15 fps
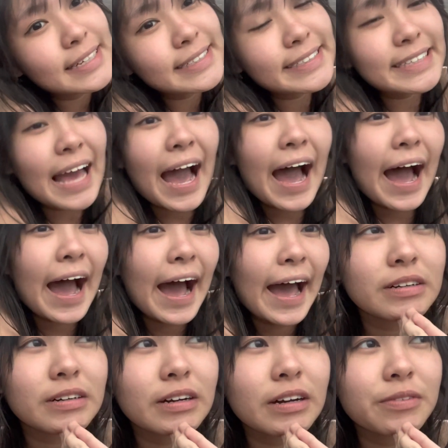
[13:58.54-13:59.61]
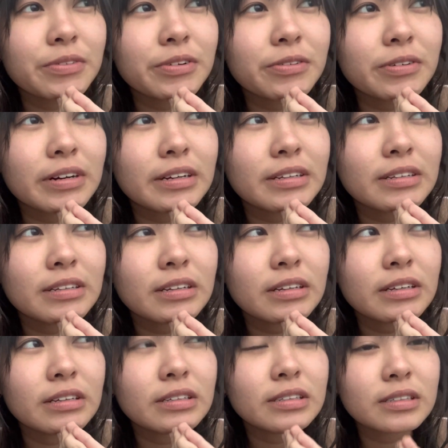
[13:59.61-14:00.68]
yeah, everyone
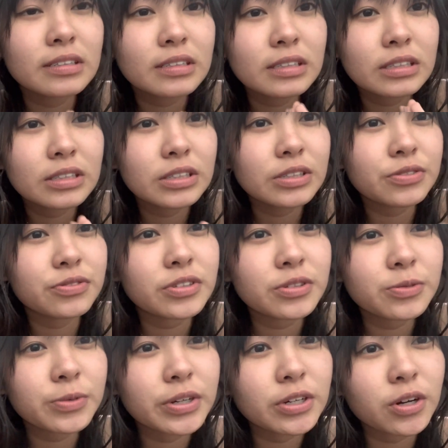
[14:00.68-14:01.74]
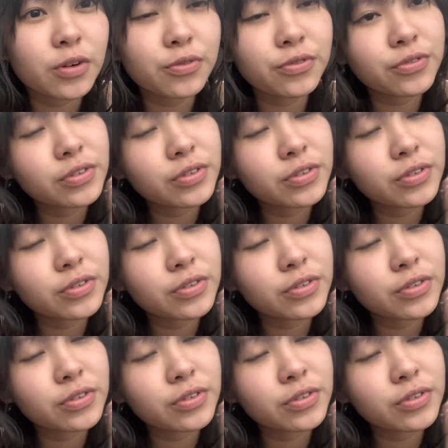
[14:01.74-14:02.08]
has different way of